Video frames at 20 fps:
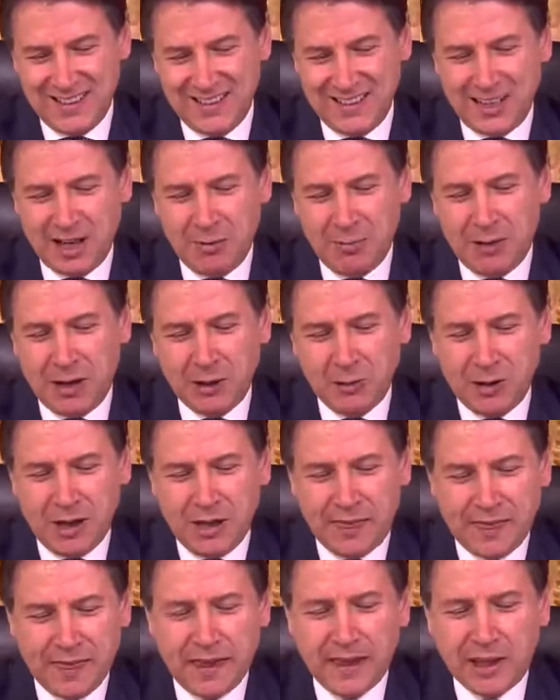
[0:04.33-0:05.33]
dear
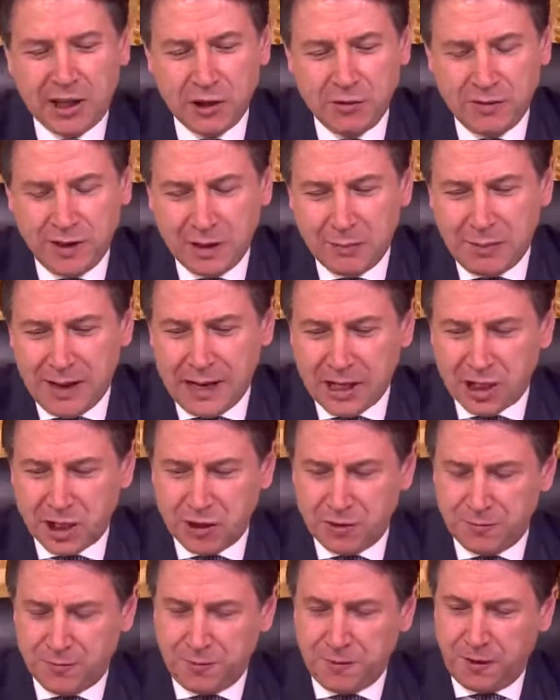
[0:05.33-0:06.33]
Manuel, thank you very
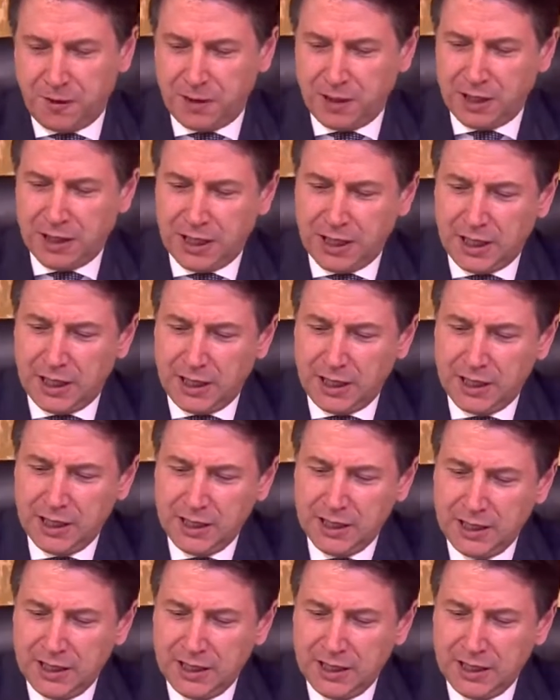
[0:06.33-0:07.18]
much for uh,